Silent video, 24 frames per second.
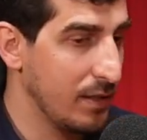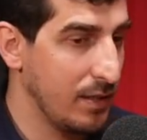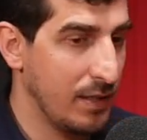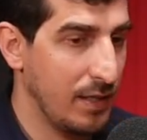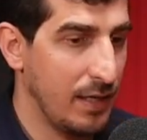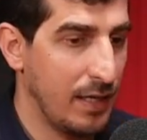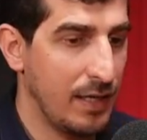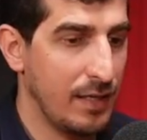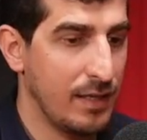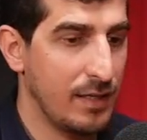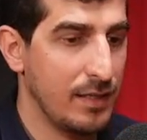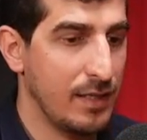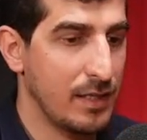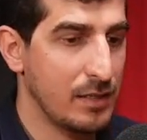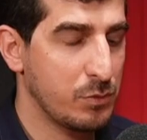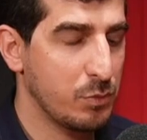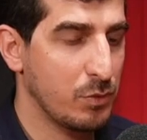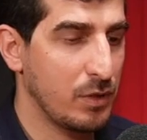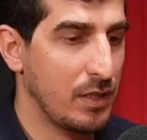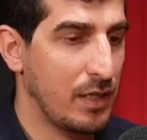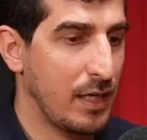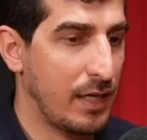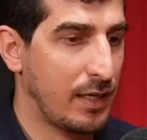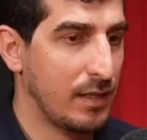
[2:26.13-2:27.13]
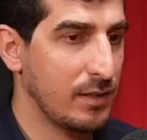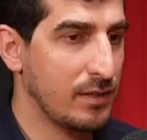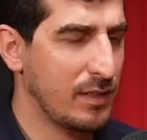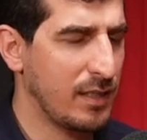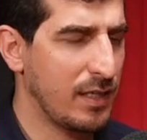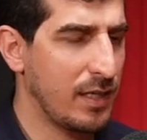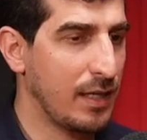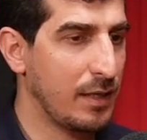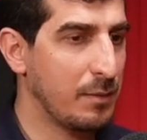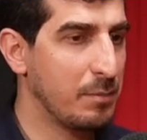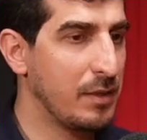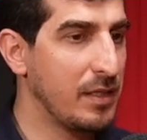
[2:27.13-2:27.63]
And that's why a country
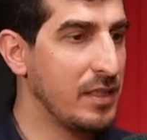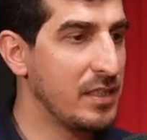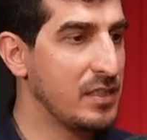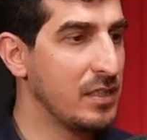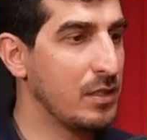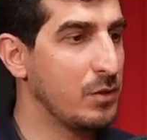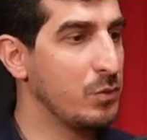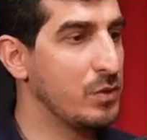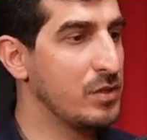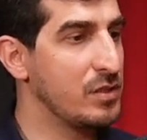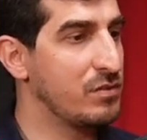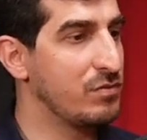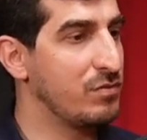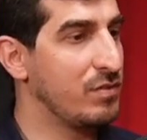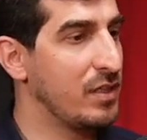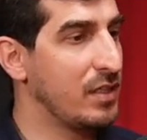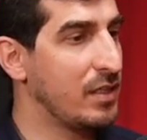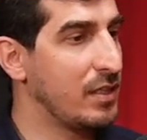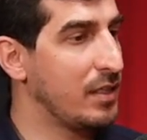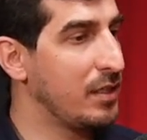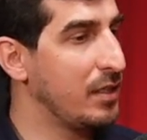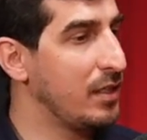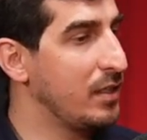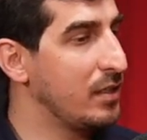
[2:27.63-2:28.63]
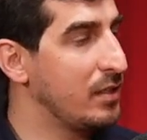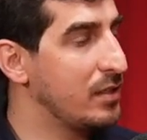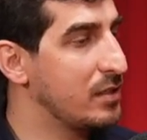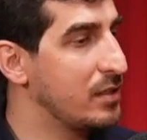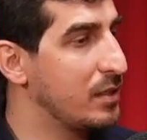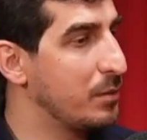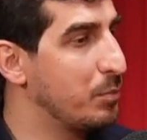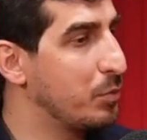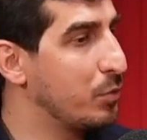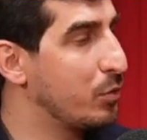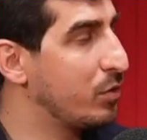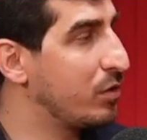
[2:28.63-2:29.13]
like Malaysia was very
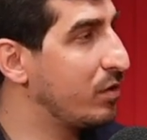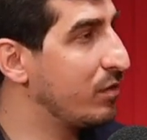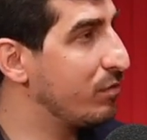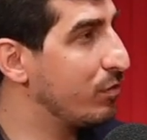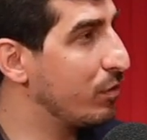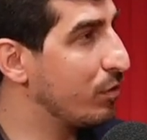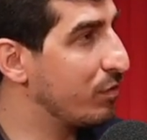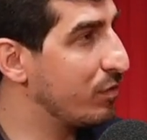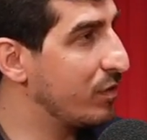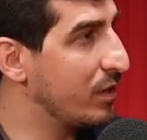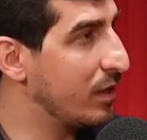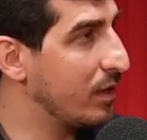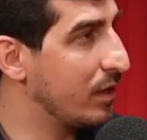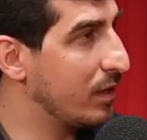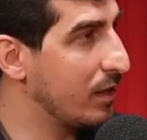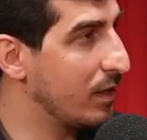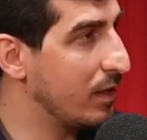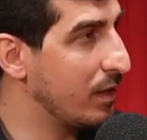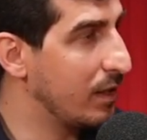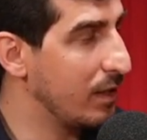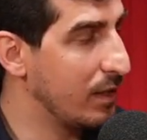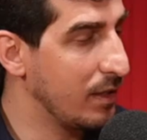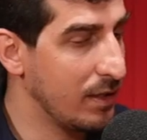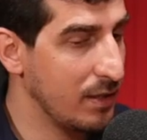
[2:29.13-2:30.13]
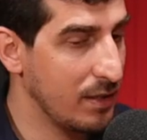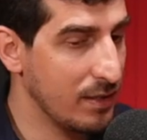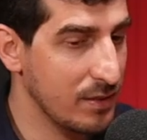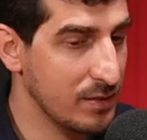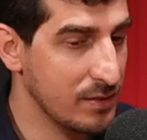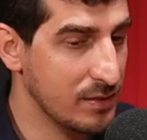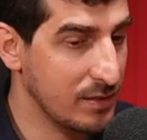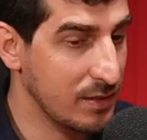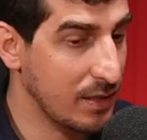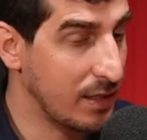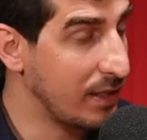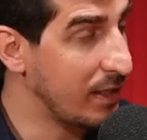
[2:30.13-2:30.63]
supportive of the
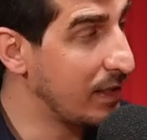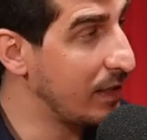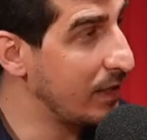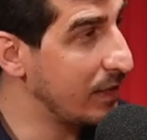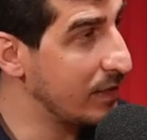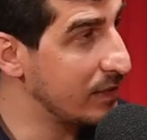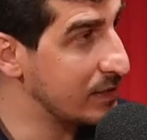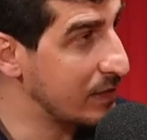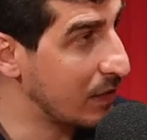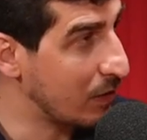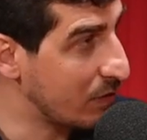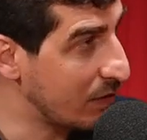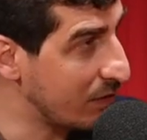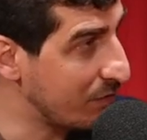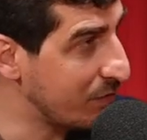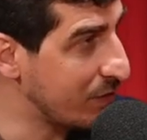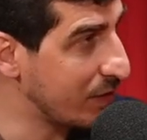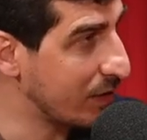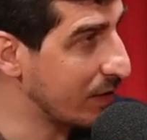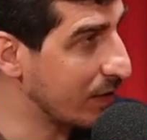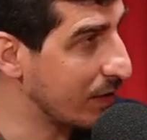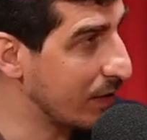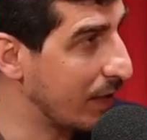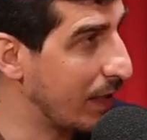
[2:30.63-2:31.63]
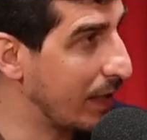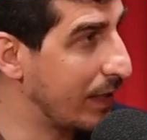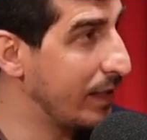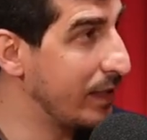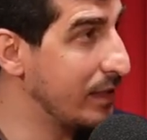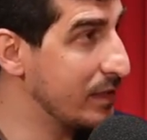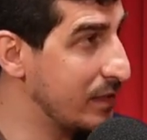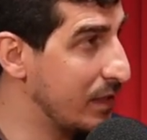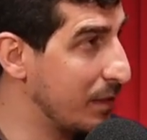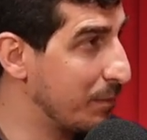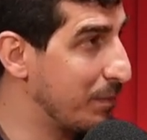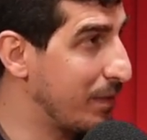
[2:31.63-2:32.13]
struggle in South Africa
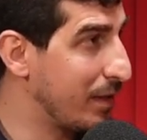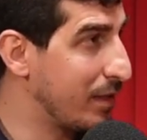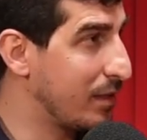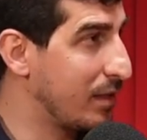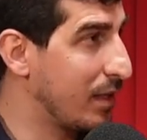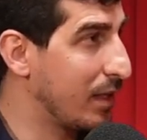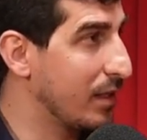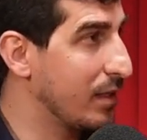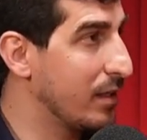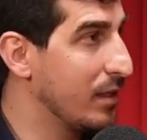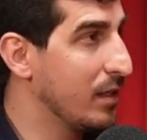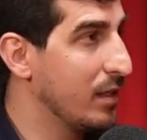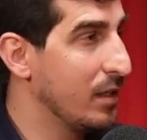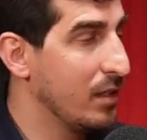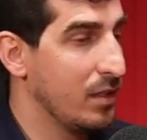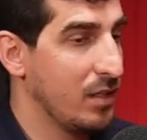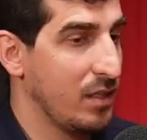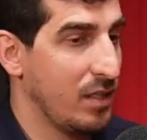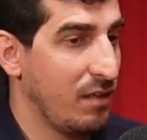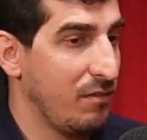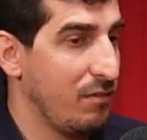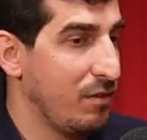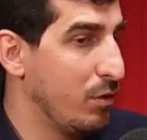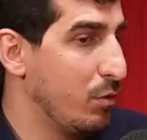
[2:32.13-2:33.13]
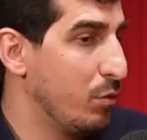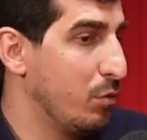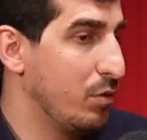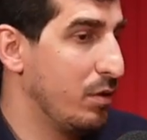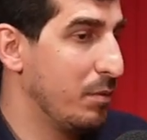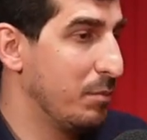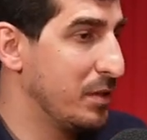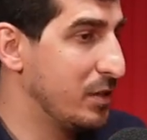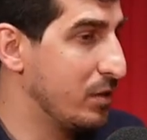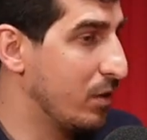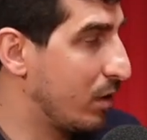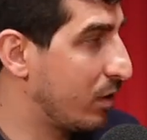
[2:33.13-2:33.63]
against apartheid, even though the
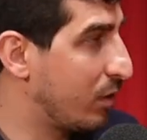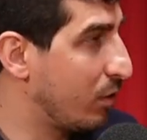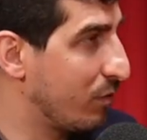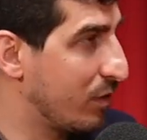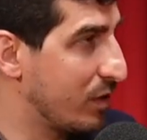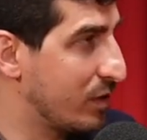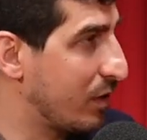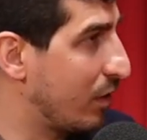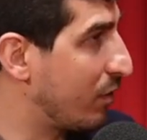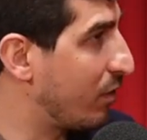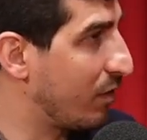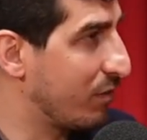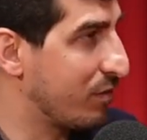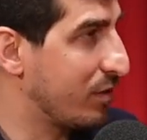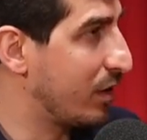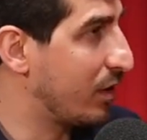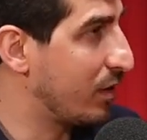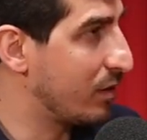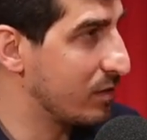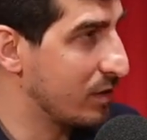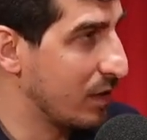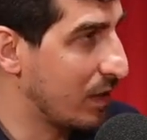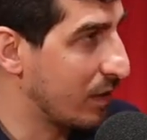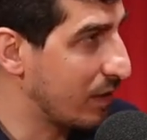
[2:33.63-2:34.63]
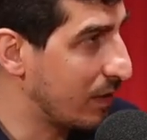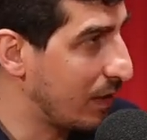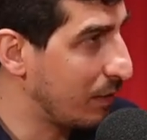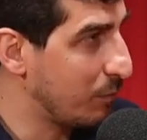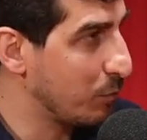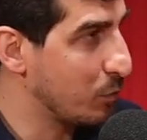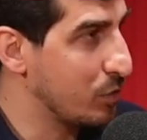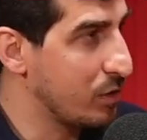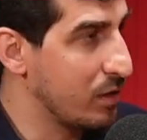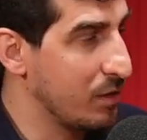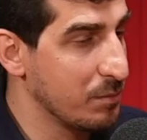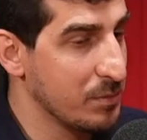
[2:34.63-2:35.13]
majority of the South Africans are not
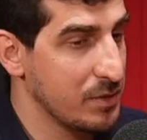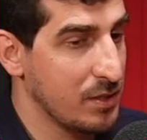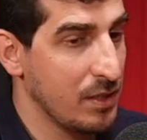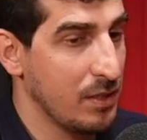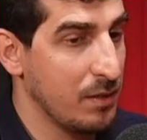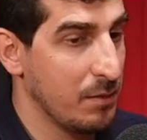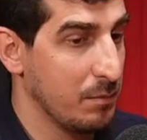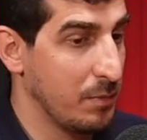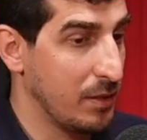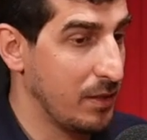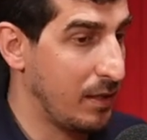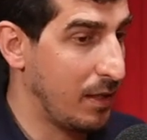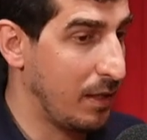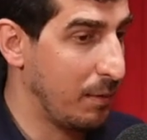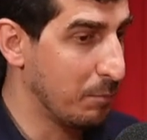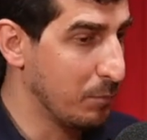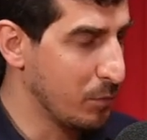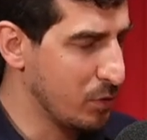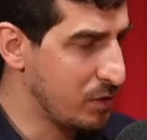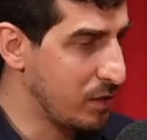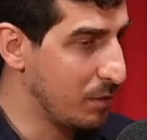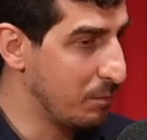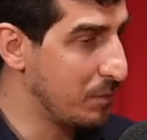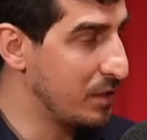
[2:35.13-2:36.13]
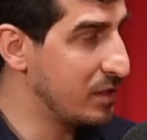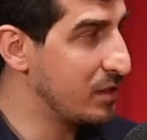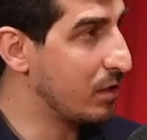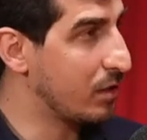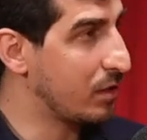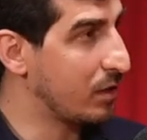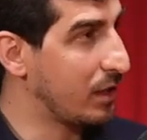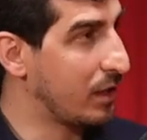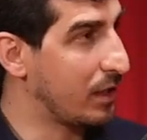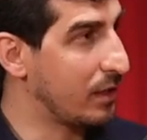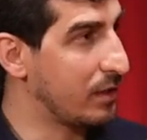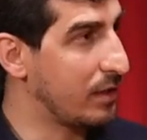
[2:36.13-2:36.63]
Muslims. But a Muslim
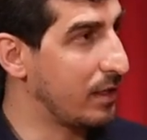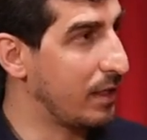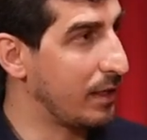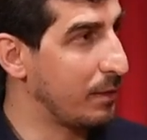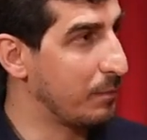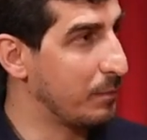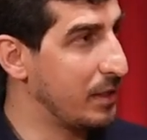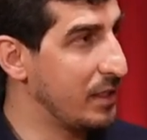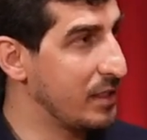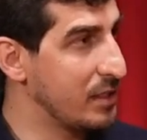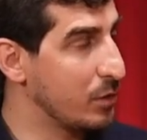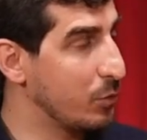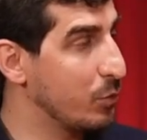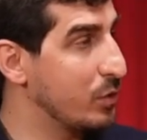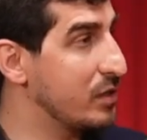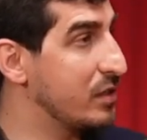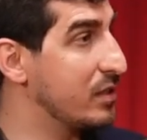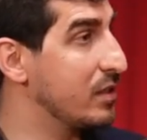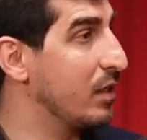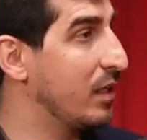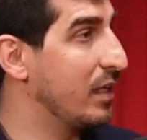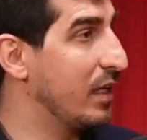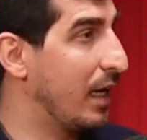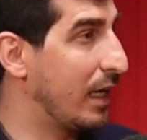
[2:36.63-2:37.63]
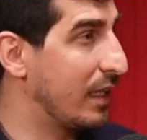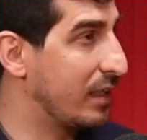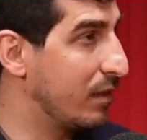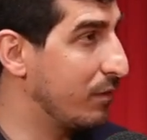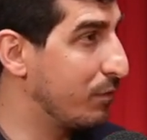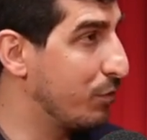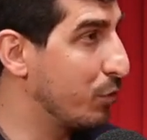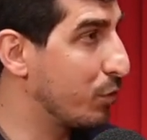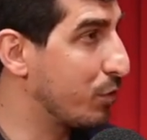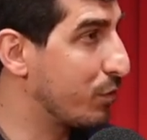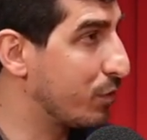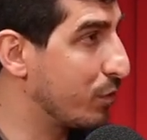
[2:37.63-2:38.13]
majority country like Malaysia was at the
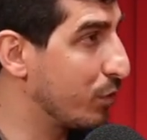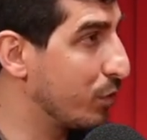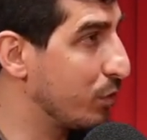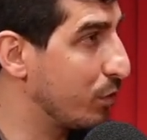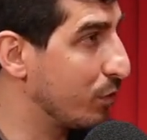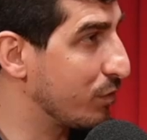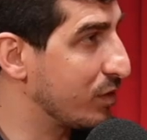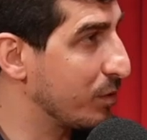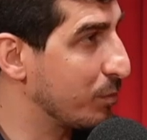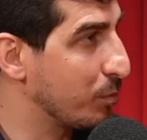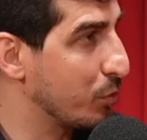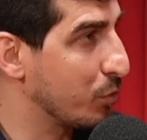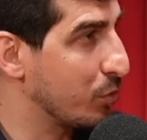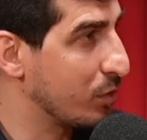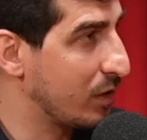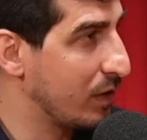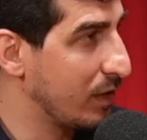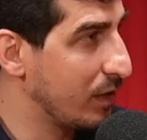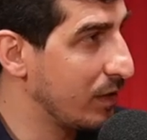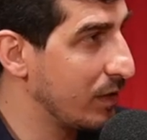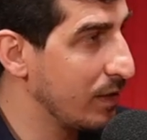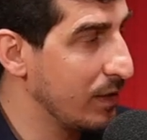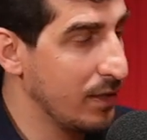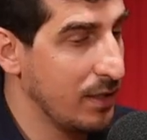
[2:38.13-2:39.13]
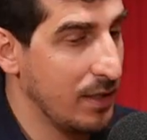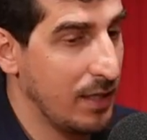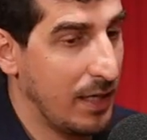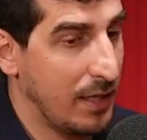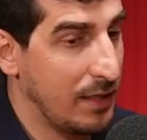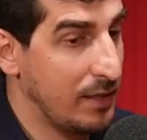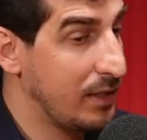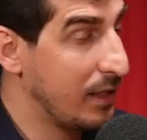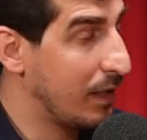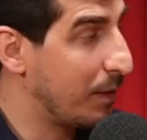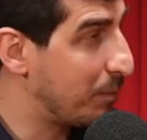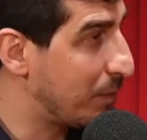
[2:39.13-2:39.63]
forefront of supporting
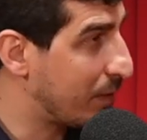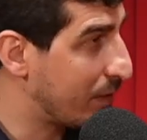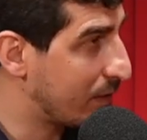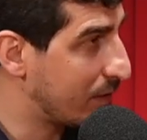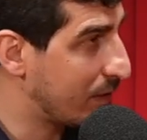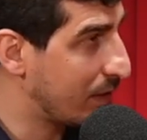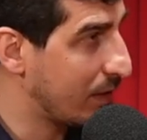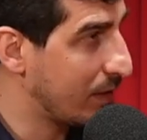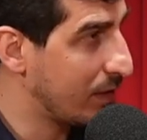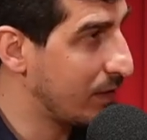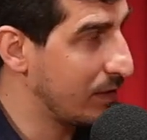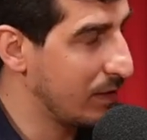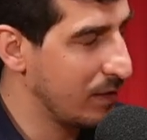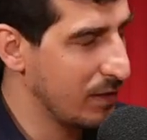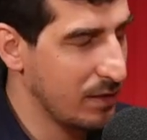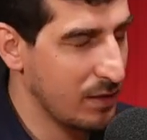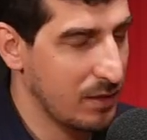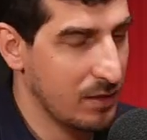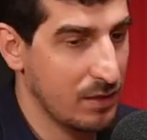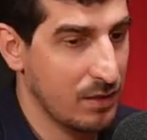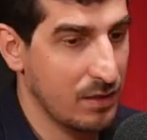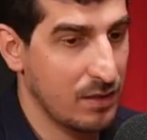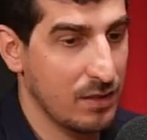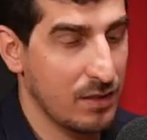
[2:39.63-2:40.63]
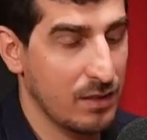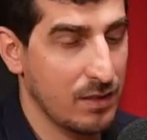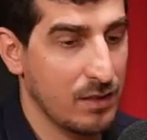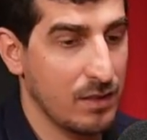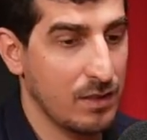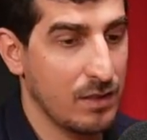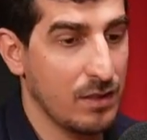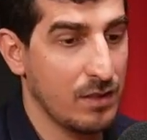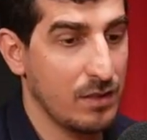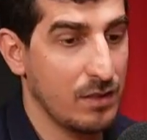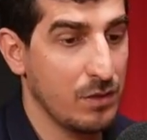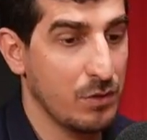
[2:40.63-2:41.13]
anti-apartheid
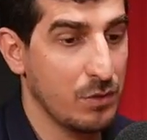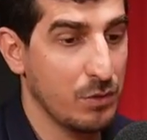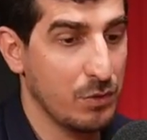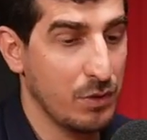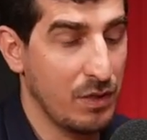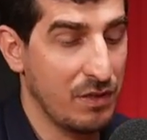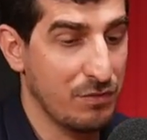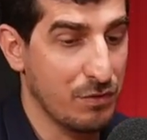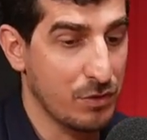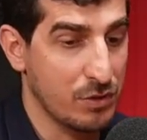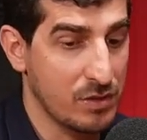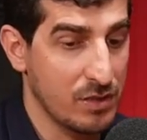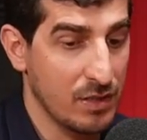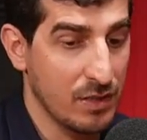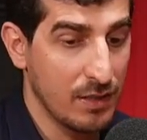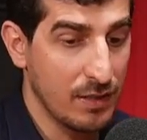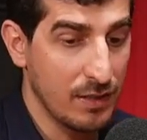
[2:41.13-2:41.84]
efforts.